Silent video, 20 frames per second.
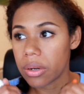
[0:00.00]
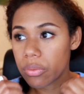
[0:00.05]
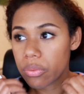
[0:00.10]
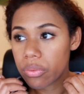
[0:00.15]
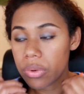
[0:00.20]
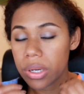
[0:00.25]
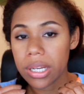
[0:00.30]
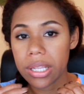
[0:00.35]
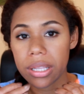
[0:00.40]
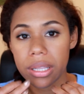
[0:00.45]

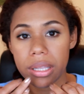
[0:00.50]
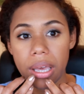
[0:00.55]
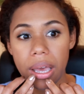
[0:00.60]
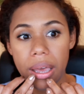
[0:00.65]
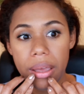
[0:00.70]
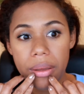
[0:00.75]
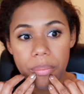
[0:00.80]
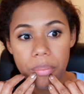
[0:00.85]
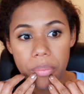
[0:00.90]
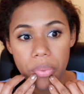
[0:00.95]
really,
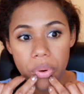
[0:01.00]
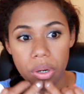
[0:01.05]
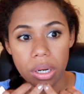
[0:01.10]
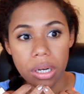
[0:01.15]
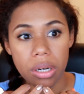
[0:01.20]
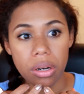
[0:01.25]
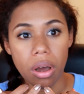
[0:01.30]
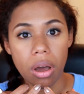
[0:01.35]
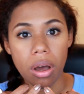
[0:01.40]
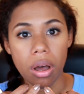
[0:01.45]
I put
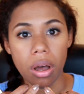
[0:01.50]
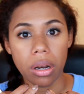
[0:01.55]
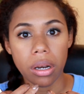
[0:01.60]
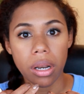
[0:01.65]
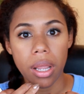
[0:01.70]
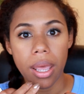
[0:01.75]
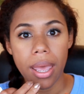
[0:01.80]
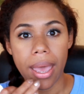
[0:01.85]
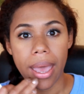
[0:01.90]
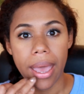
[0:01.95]
it
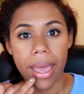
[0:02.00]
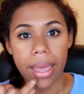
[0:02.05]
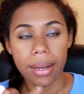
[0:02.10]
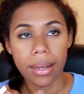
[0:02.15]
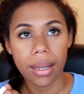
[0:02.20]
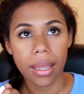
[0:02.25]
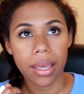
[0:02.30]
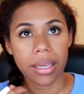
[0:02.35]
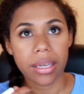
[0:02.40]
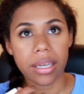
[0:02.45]
on,
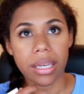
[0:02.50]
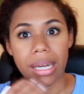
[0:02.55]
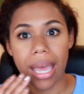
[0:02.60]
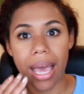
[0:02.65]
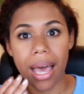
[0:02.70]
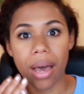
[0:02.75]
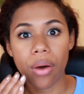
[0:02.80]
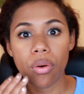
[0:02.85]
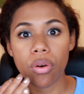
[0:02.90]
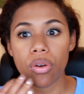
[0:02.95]
and like an
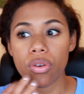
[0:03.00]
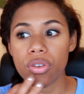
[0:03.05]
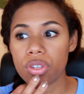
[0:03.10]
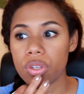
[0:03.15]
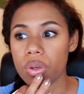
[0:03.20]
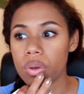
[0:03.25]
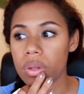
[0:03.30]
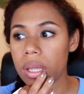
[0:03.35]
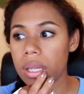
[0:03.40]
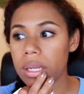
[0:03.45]
hour or
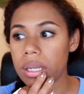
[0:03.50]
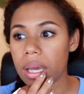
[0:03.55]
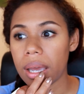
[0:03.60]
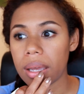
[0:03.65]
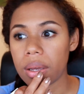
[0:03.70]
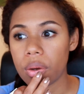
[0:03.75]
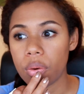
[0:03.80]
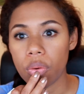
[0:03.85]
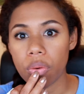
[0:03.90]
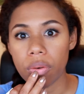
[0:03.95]
so later,
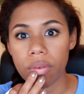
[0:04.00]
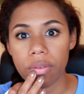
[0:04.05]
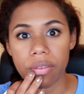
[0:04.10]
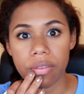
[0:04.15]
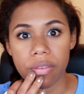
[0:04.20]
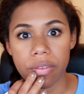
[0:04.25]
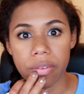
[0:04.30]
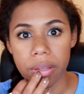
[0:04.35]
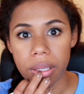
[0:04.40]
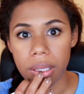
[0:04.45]
I could
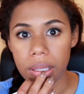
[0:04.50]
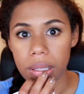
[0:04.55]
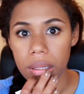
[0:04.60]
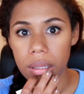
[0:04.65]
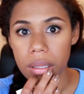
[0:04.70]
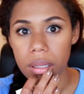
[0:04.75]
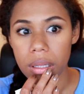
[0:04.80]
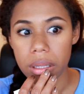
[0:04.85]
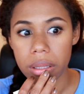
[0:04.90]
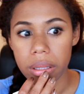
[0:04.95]

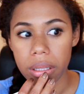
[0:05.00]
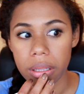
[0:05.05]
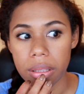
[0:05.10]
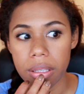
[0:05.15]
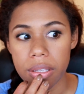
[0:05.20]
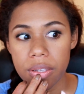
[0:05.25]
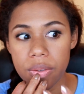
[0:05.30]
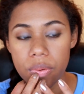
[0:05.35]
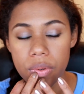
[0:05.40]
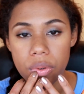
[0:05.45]
feel that this